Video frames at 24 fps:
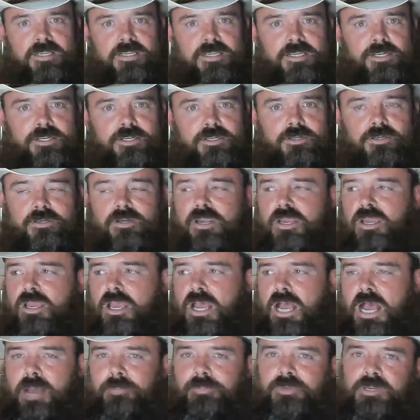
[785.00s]
in a year
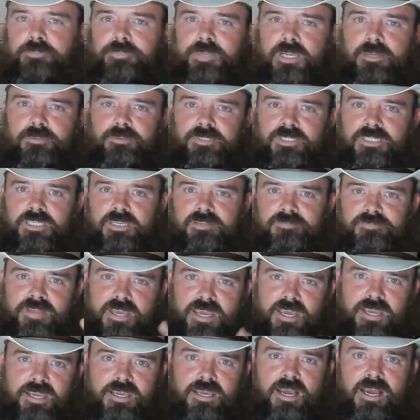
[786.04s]
I'm going to be able to give
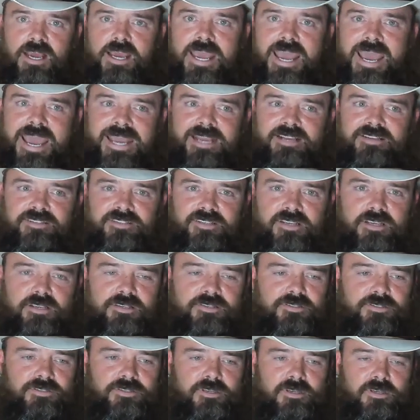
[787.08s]
the AI
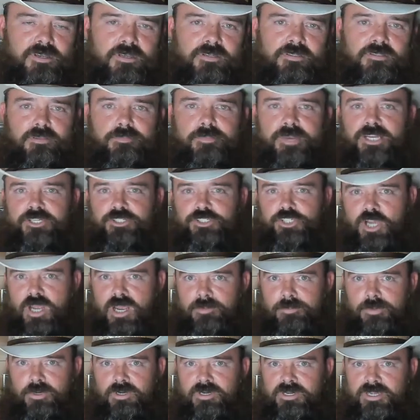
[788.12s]
access to my
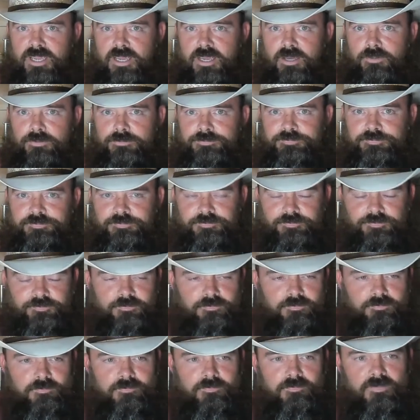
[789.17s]
Jobber account,
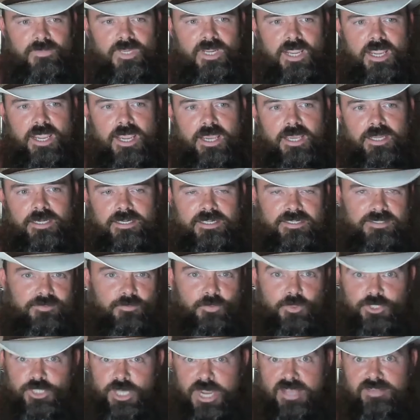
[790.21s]
and it's
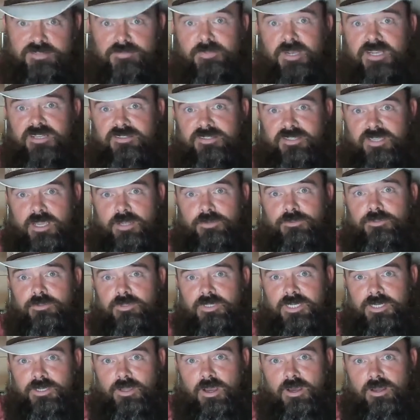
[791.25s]
which has my
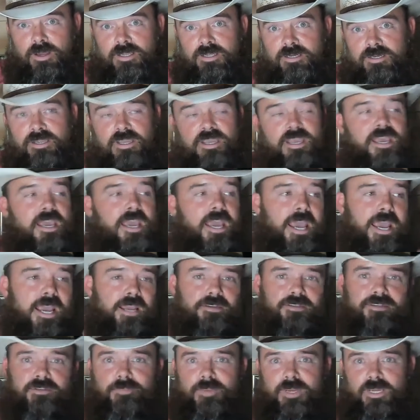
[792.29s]
scheduling on it,
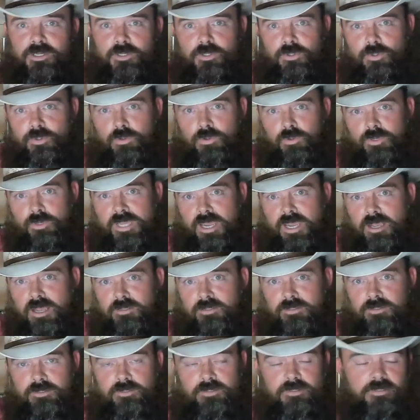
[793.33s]
and to my Google
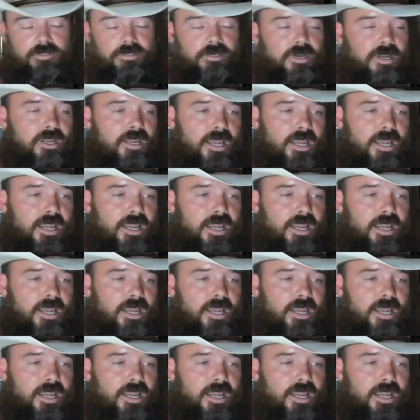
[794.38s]
Calendar